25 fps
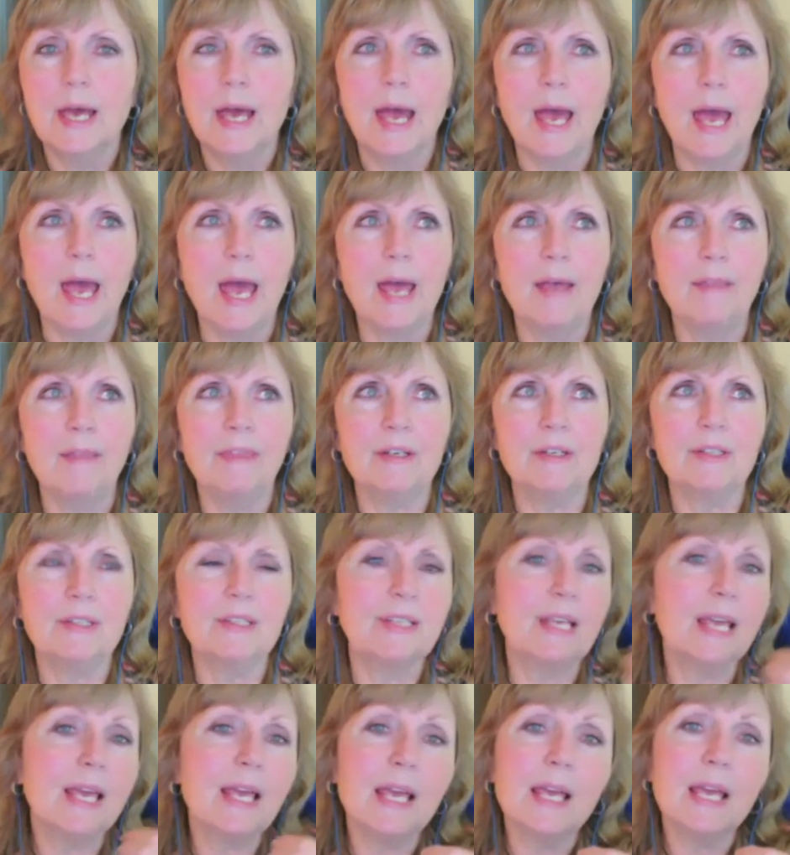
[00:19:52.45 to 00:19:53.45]
Yeah. And they're
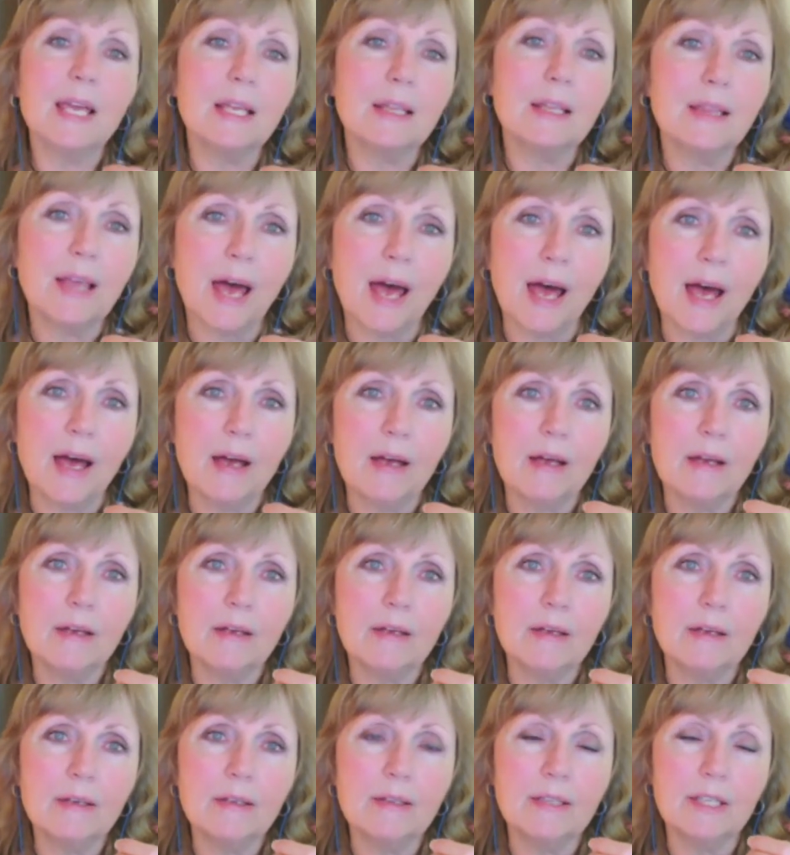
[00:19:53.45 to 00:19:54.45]
seeing that
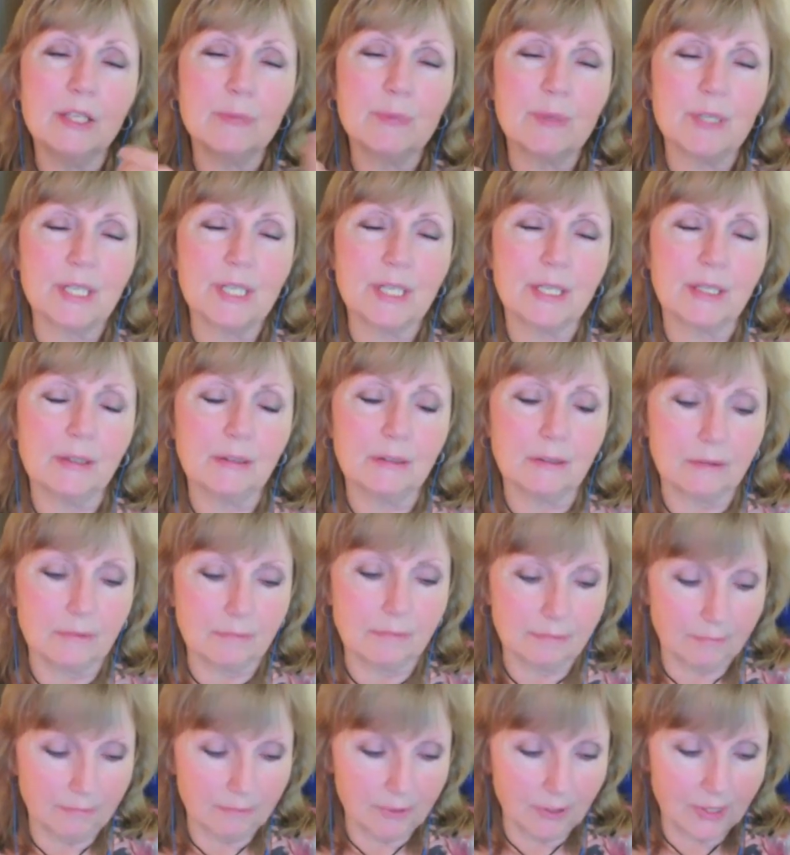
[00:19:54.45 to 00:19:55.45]
in this particular
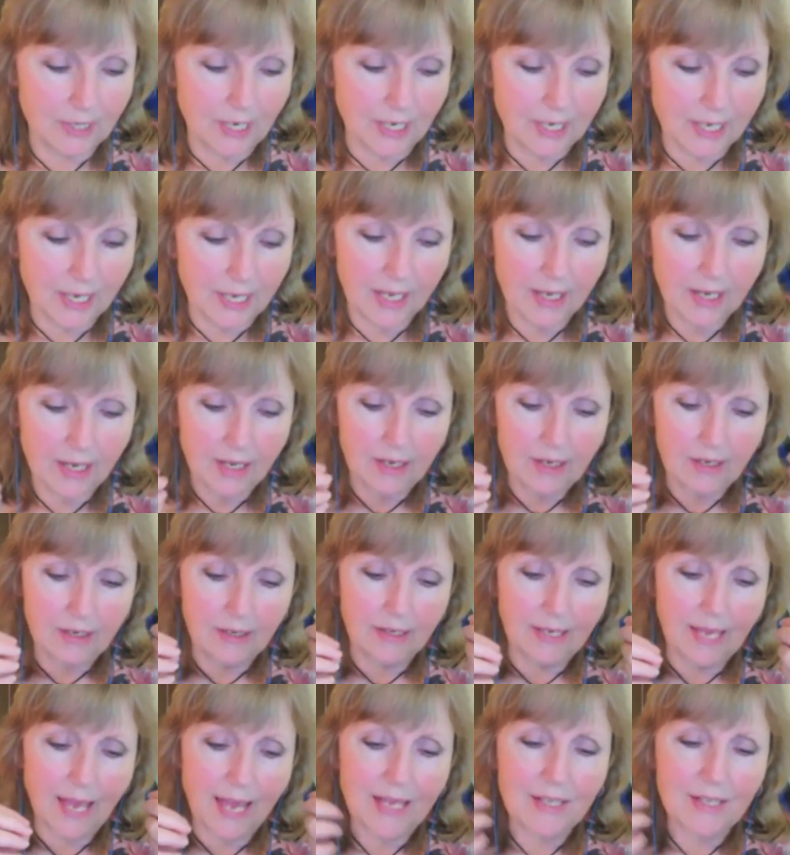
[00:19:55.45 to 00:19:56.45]
study,
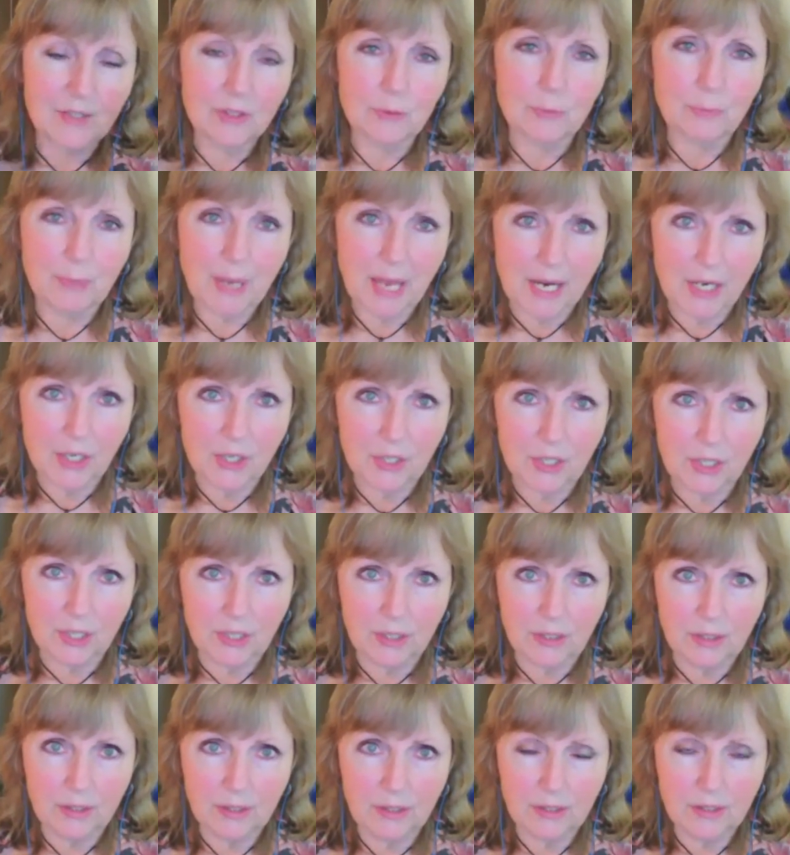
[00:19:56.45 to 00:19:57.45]
cancer
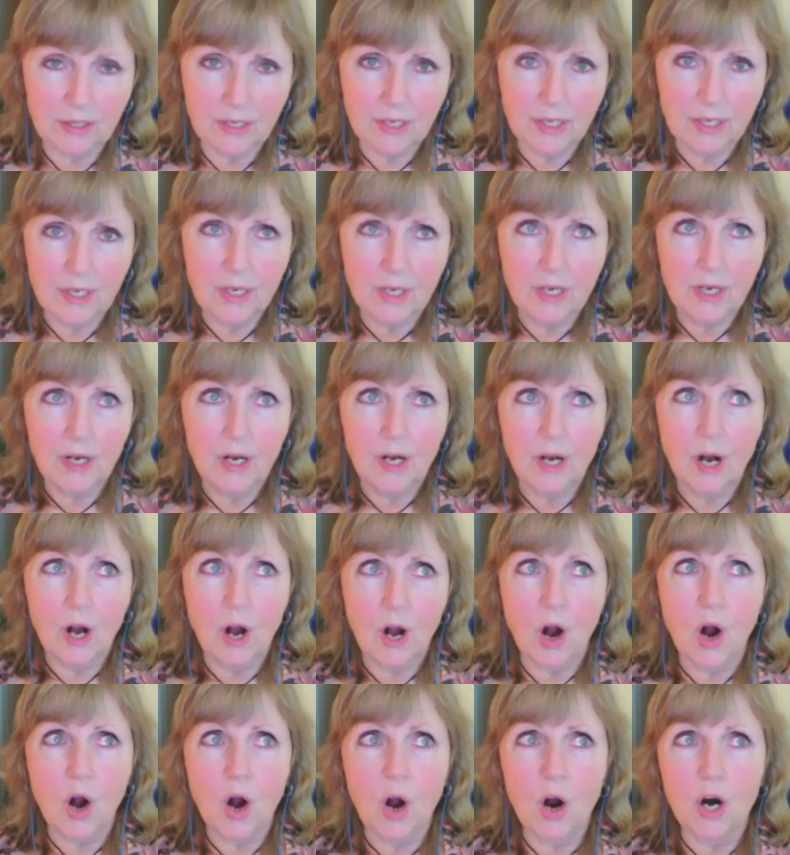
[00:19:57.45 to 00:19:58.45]
patients
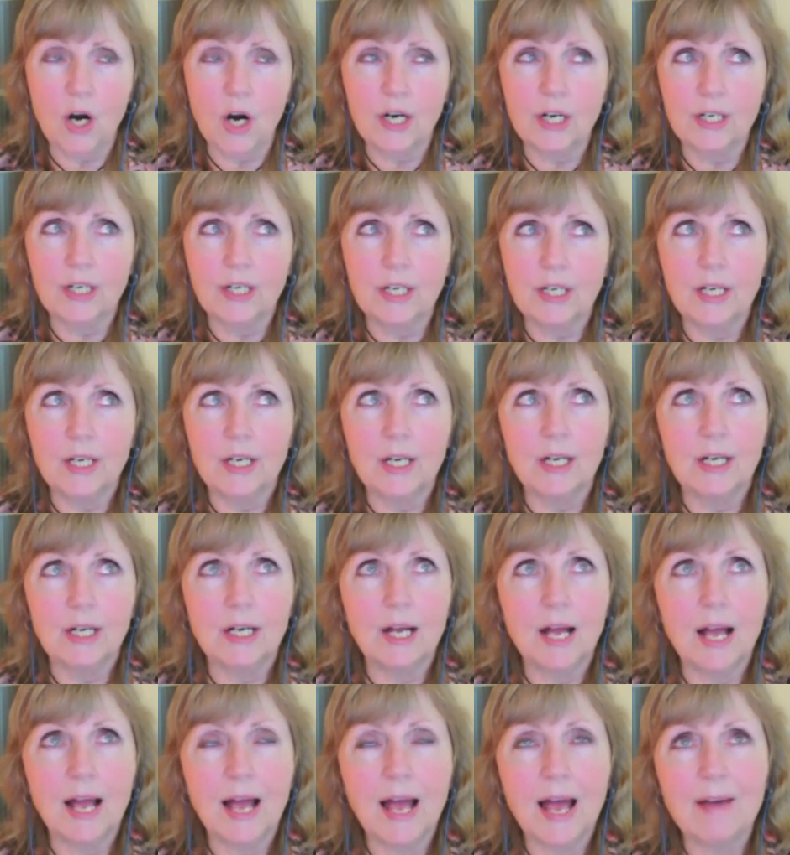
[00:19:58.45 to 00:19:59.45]
are
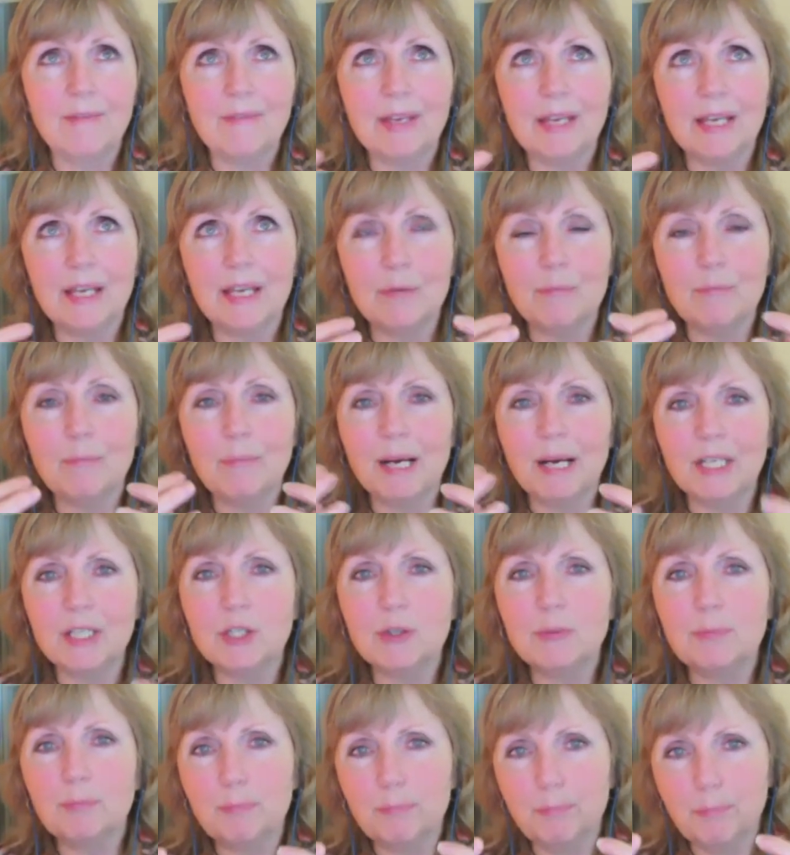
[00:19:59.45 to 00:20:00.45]
having a
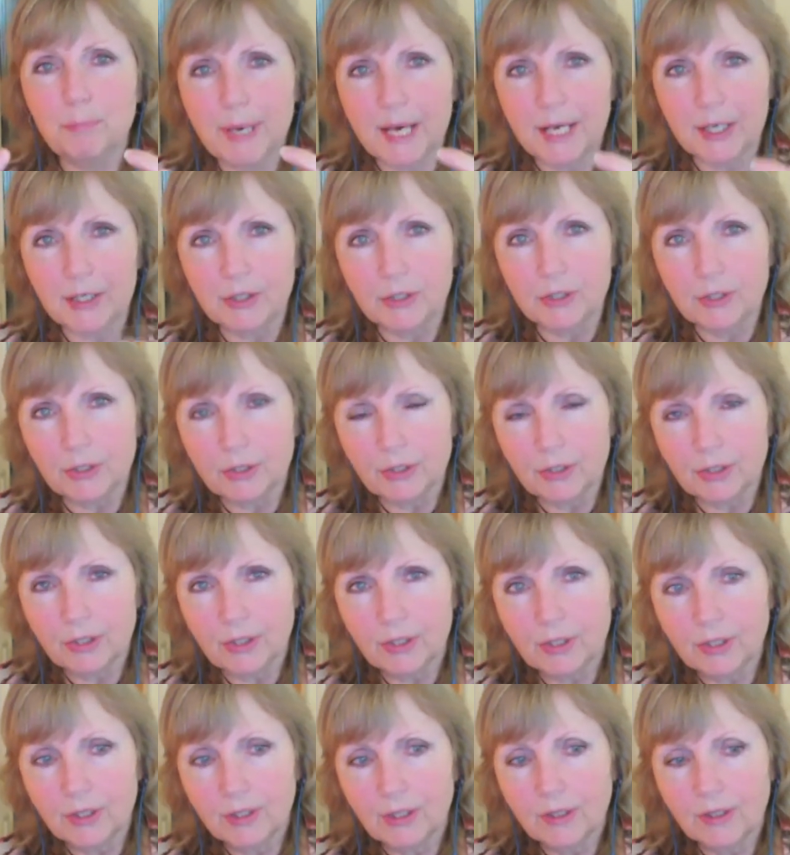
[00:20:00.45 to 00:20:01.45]
much better
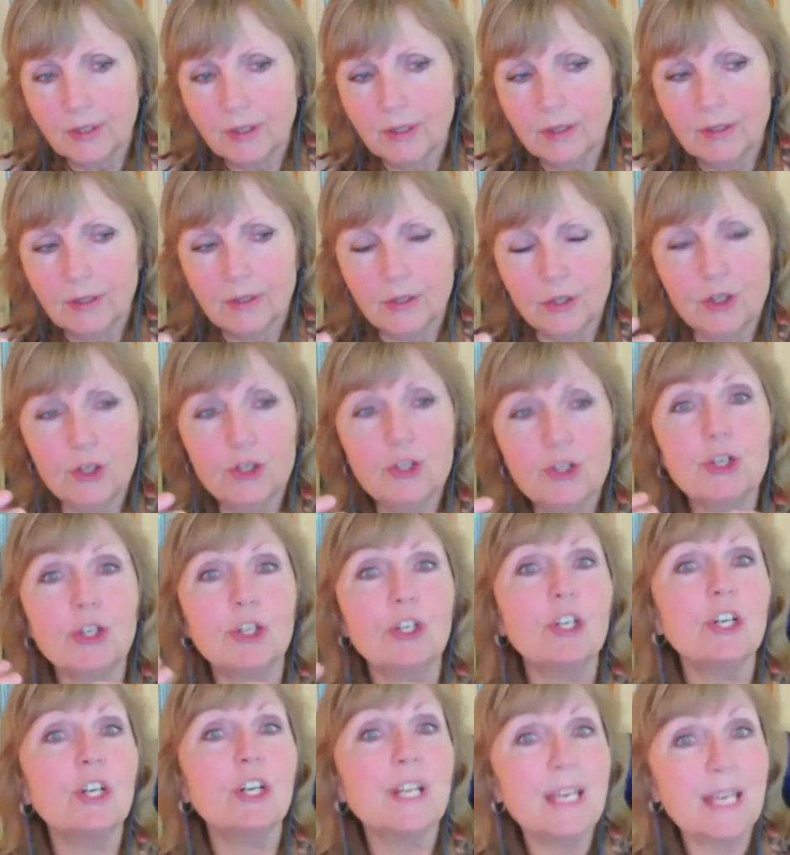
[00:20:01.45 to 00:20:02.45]

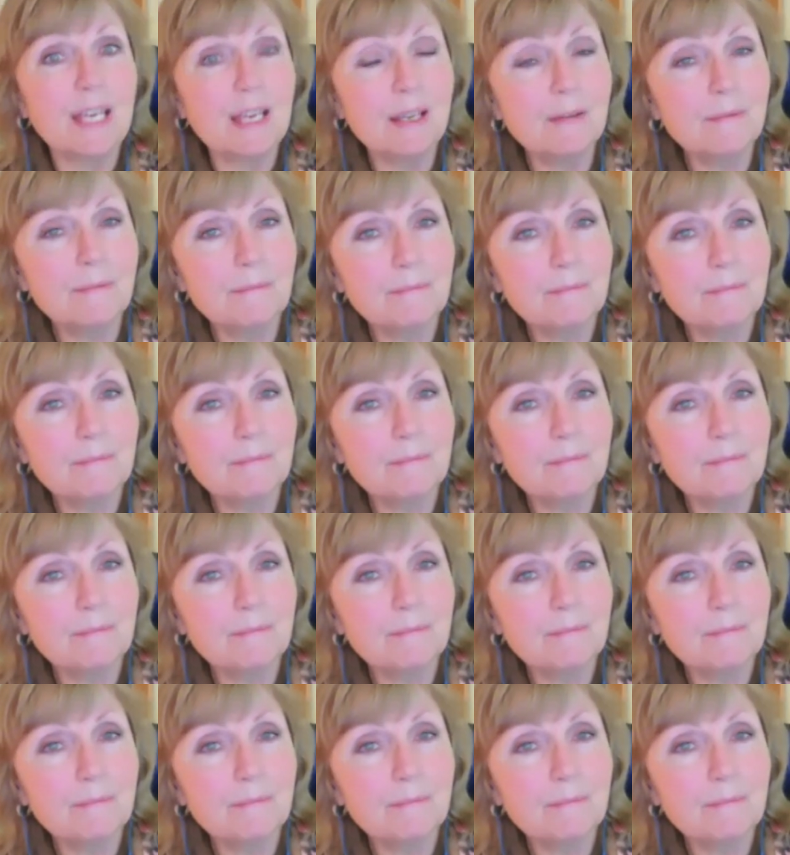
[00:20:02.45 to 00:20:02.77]
journey.